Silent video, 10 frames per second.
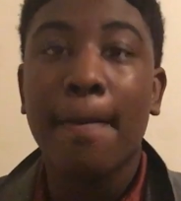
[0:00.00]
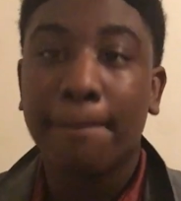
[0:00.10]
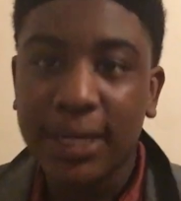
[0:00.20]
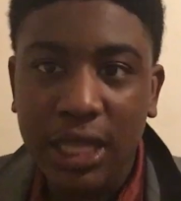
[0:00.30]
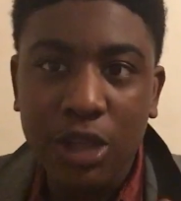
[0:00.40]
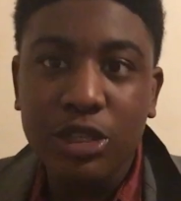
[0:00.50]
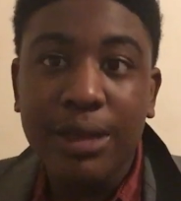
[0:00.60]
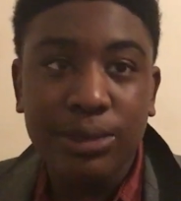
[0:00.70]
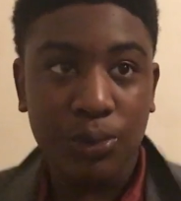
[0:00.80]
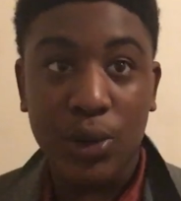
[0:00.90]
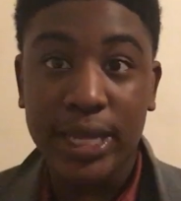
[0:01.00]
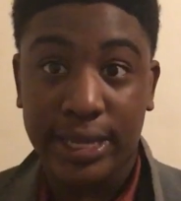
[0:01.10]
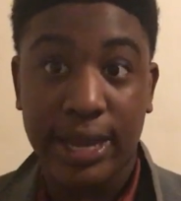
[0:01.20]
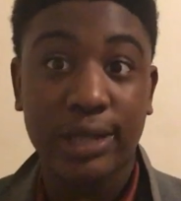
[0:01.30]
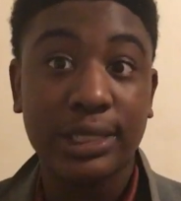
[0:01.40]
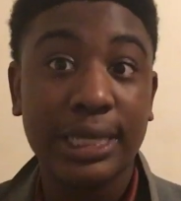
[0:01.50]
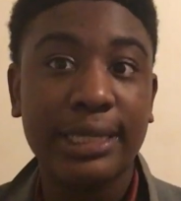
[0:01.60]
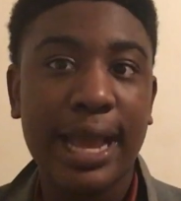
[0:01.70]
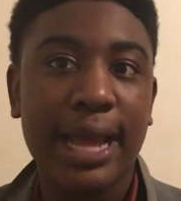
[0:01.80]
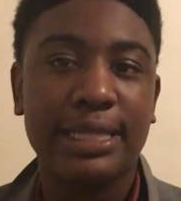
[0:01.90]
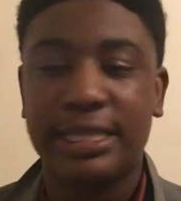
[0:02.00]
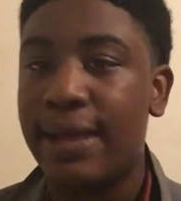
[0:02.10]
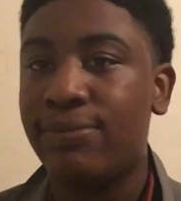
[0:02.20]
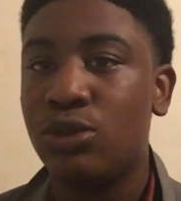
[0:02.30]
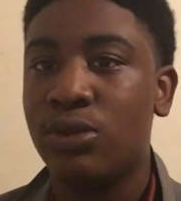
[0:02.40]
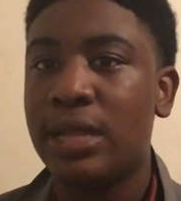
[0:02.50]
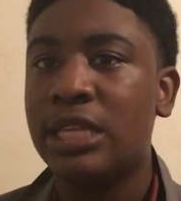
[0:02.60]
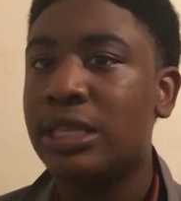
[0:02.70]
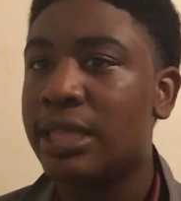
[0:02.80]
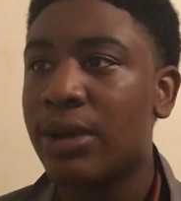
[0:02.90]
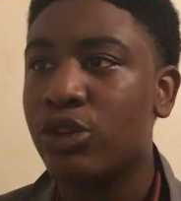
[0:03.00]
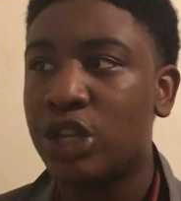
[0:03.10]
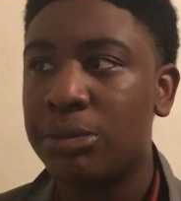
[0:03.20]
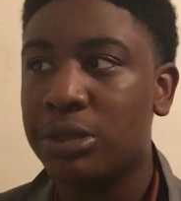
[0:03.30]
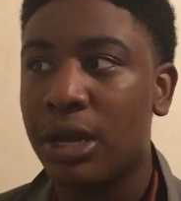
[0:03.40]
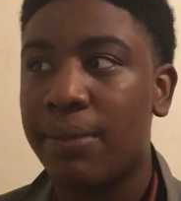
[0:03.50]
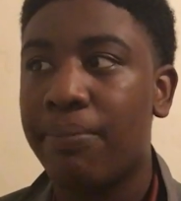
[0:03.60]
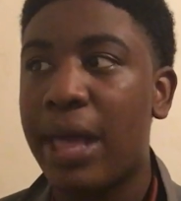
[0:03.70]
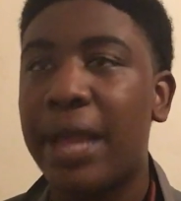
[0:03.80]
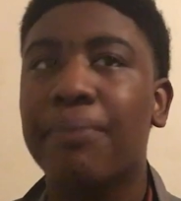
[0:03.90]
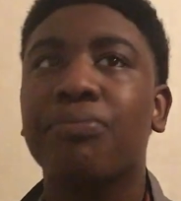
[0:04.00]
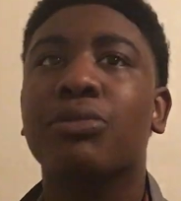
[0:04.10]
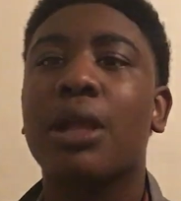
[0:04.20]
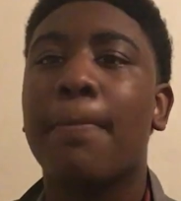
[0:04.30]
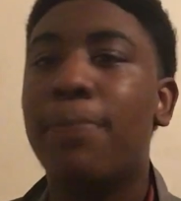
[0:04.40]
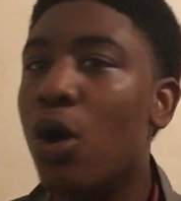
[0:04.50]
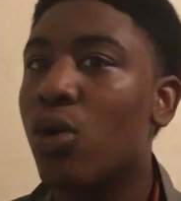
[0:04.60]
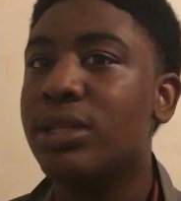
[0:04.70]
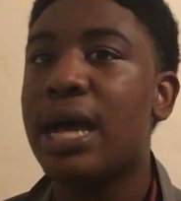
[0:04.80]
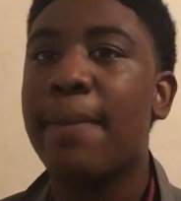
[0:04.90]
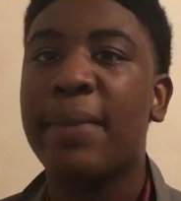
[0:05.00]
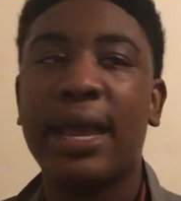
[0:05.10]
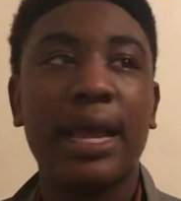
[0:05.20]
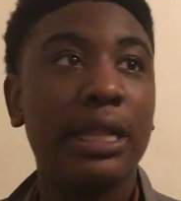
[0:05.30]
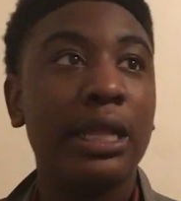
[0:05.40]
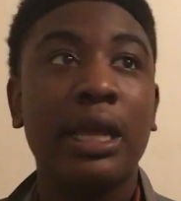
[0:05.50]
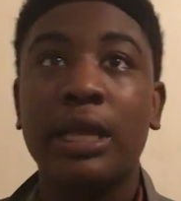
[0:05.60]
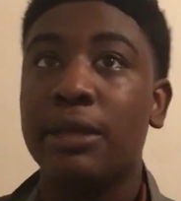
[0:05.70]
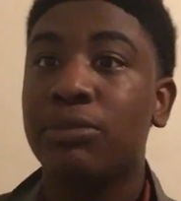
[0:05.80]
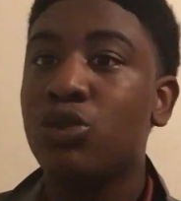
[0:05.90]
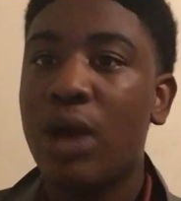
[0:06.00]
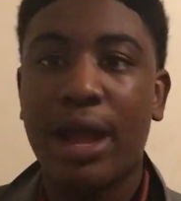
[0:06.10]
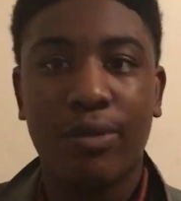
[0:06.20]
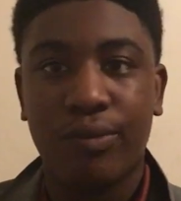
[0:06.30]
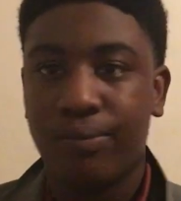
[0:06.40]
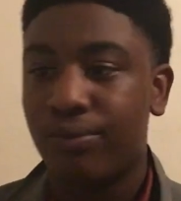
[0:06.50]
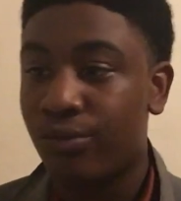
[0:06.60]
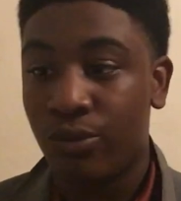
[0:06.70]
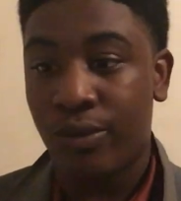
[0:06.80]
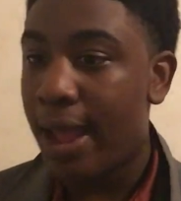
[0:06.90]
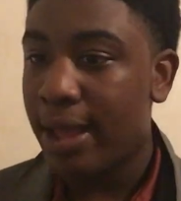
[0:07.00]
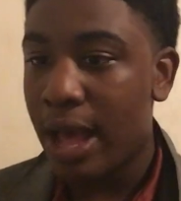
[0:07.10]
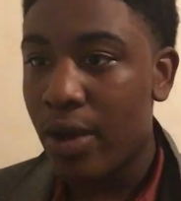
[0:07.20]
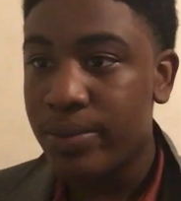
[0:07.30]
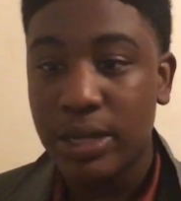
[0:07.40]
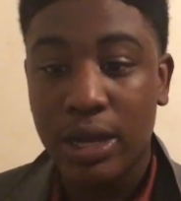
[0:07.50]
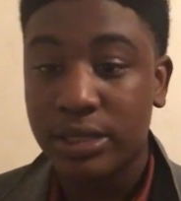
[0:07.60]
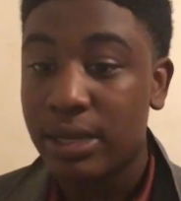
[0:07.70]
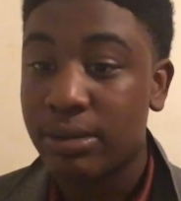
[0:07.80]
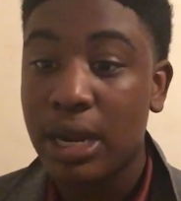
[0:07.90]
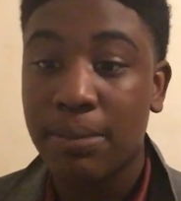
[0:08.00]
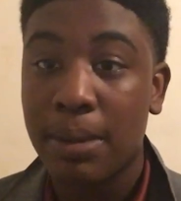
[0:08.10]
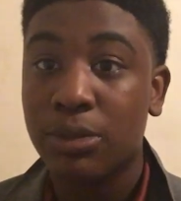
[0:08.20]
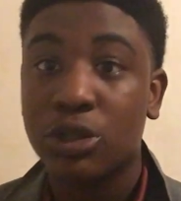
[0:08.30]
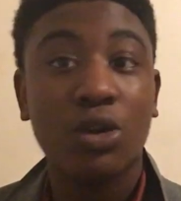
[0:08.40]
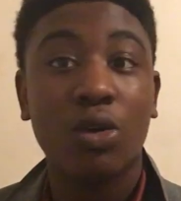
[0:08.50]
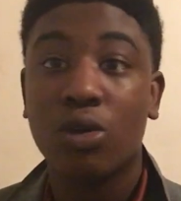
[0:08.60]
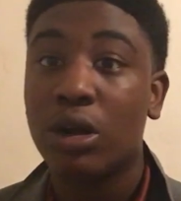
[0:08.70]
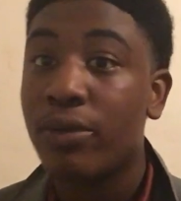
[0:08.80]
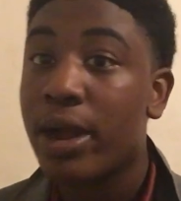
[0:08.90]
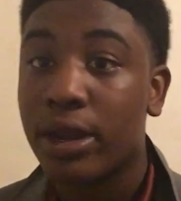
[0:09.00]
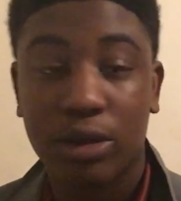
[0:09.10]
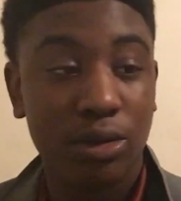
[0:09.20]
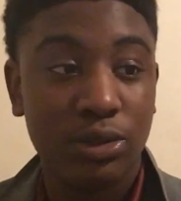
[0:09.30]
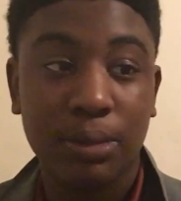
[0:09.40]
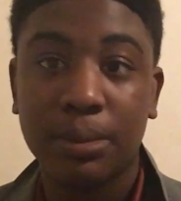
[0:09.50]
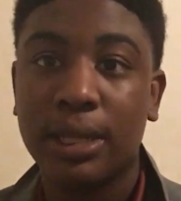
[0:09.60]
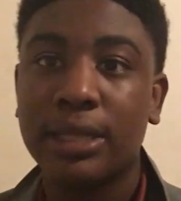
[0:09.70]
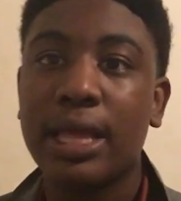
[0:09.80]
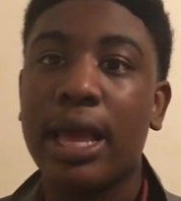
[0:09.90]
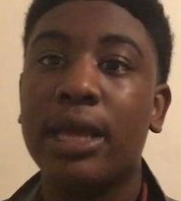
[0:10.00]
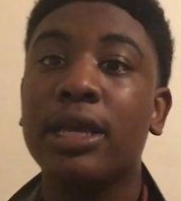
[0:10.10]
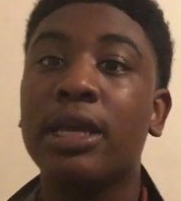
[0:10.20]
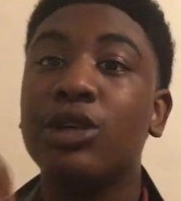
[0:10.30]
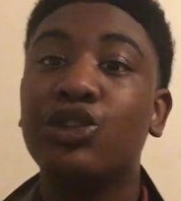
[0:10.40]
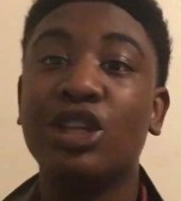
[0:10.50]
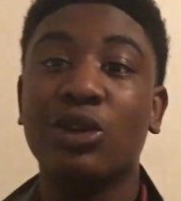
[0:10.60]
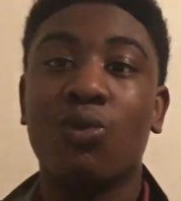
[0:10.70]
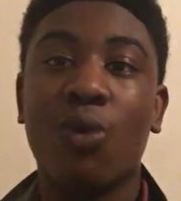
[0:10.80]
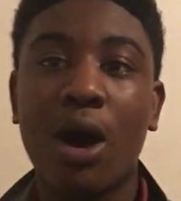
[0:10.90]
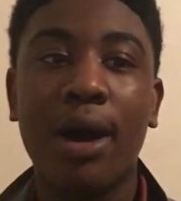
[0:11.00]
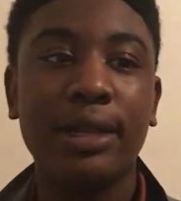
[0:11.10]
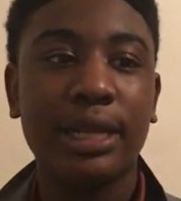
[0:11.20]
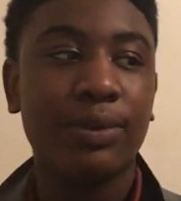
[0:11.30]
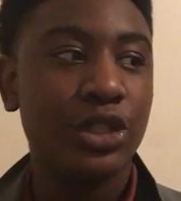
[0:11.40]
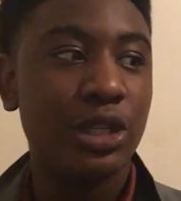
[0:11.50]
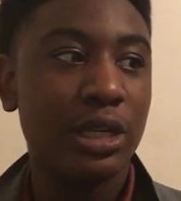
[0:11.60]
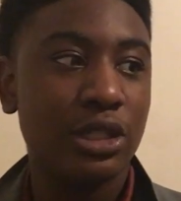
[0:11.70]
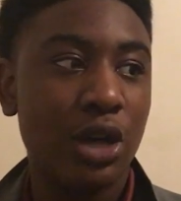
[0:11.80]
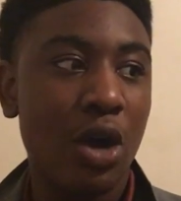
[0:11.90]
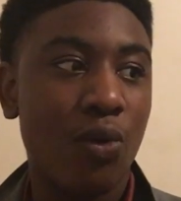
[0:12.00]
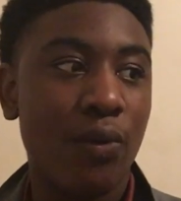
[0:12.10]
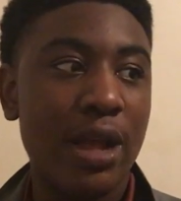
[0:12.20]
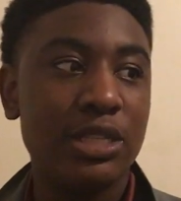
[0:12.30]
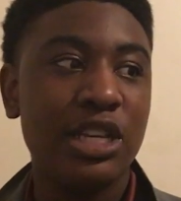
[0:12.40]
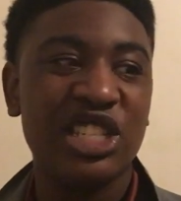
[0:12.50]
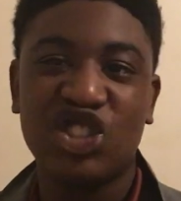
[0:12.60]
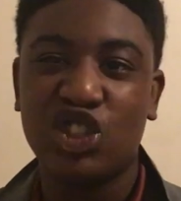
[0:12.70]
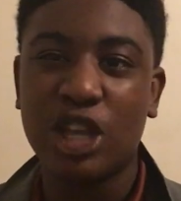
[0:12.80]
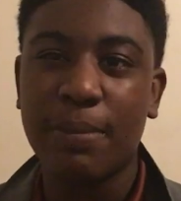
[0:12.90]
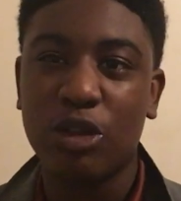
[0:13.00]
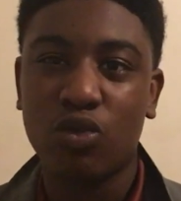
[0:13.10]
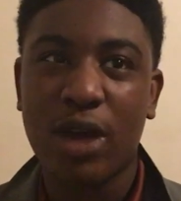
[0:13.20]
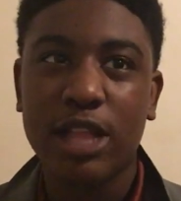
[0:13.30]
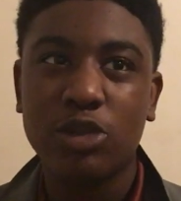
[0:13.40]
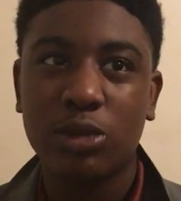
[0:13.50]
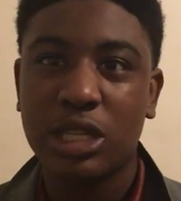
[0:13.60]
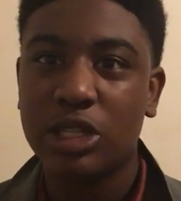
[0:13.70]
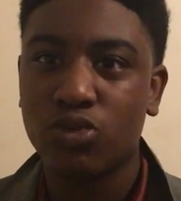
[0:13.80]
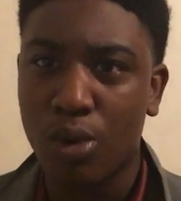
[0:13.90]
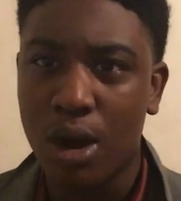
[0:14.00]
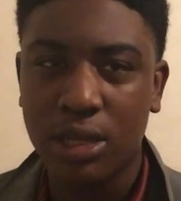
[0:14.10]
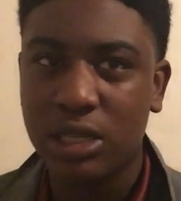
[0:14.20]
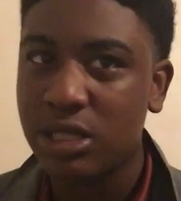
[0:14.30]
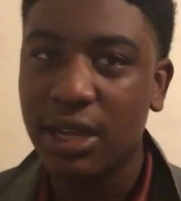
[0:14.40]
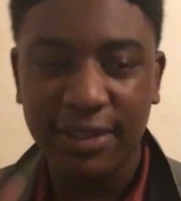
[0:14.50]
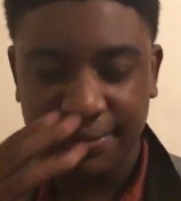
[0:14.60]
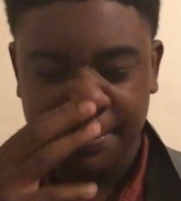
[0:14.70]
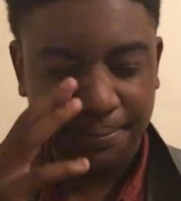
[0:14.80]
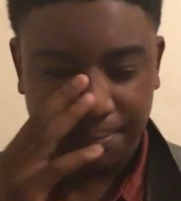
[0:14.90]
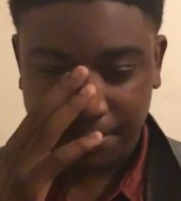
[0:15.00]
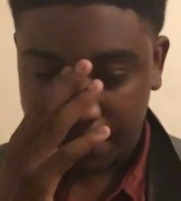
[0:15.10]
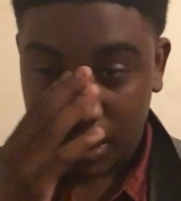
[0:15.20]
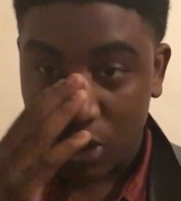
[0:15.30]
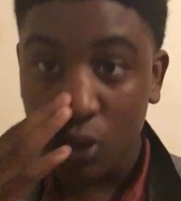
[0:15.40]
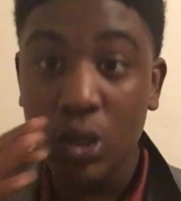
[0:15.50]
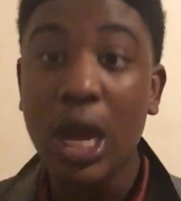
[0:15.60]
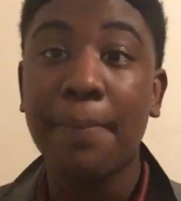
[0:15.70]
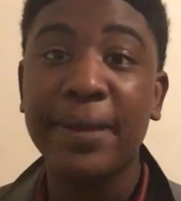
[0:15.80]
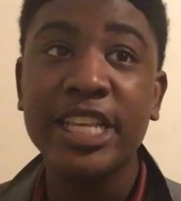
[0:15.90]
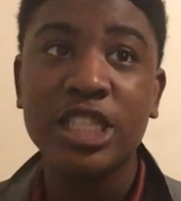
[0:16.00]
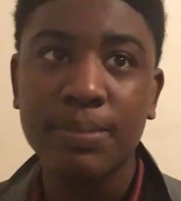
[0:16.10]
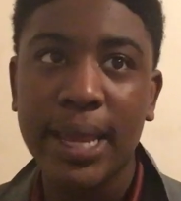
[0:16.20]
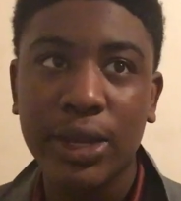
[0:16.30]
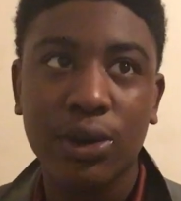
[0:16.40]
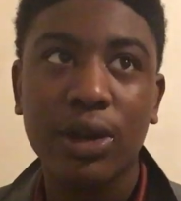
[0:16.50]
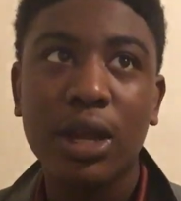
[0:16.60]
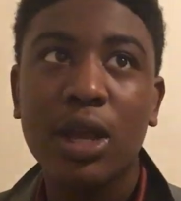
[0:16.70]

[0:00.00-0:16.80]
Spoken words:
But they also have some great characters that they add depth to. And that's the thing with James Gunn. Like, Polka Dot Man. You got Rat. I don't even know how to say her name. I'm going to call her Rat Girl. Something like that. She has a wand in which she can talk with rats. She can summon rats with this wand stuff. You got Peacemaker